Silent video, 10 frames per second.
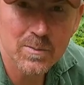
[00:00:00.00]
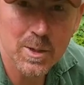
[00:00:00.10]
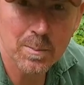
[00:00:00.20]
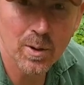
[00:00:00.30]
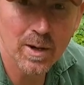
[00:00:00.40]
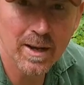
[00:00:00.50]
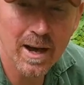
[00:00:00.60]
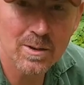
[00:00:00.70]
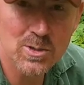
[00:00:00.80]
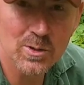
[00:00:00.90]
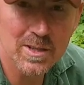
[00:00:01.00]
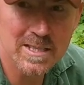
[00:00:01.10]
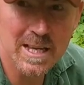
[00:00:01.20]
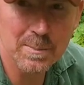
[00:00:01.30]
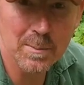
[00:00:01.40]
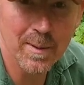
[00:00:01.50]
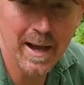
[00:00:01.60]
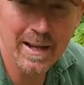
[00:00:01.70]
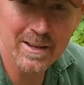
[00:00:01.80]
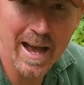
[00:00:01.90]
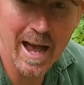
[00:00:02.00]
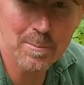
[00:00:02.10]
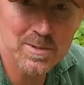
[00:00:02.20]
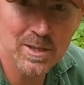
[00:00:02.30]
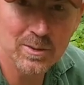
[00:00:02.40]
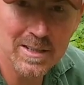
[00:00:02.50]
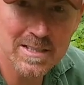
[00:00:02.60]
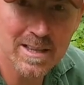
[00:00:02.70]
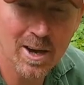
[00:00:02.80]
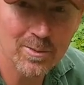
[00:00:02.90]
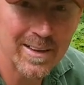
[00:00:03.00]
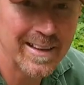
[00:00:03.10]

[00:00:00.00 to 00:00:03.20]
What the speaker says: your puller goes on your sleeping bag and you're absolutely stuffed.